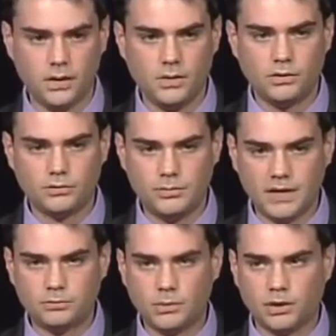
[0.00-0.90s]
which
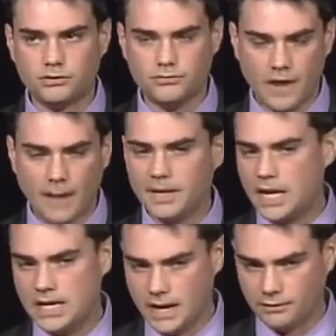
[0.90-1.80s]
makes me want to vomit
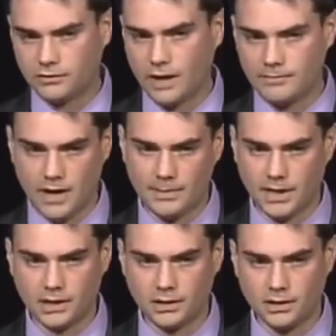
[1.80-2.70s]
and never stop
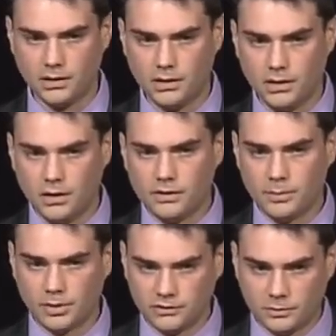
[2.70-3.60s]
vomiting. The
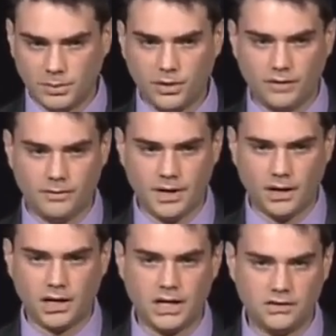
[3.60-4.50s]
principle of
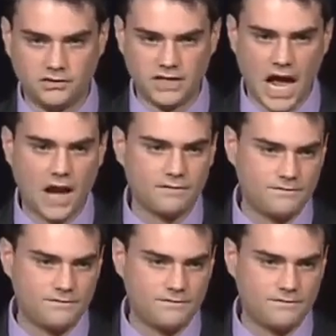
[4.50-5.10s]
America is not